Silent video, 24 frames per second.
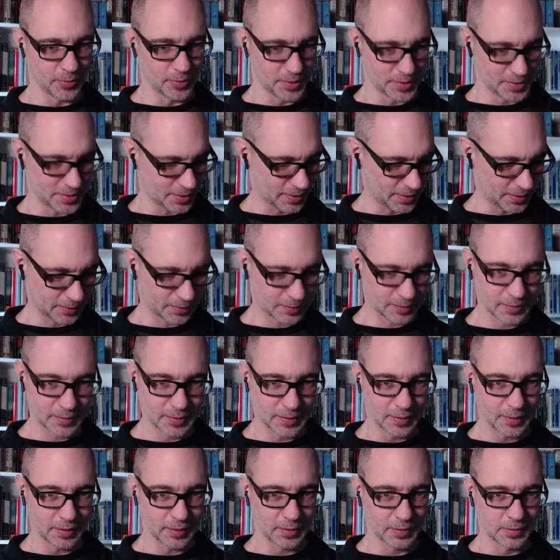It's like,
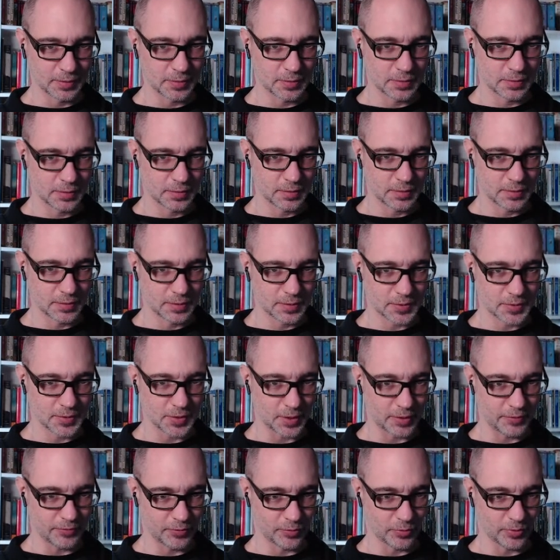it's not
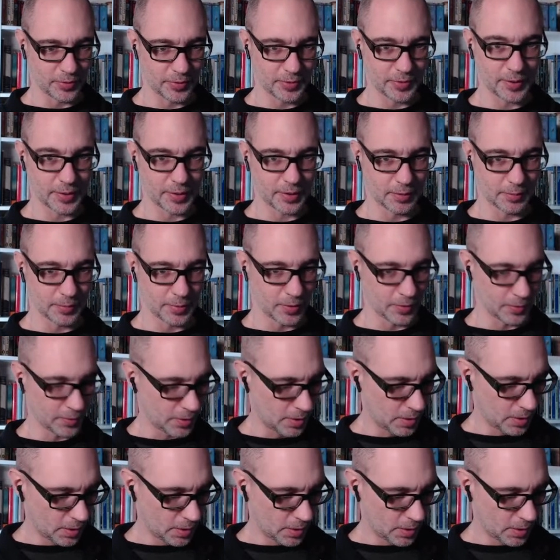even worth thinking about.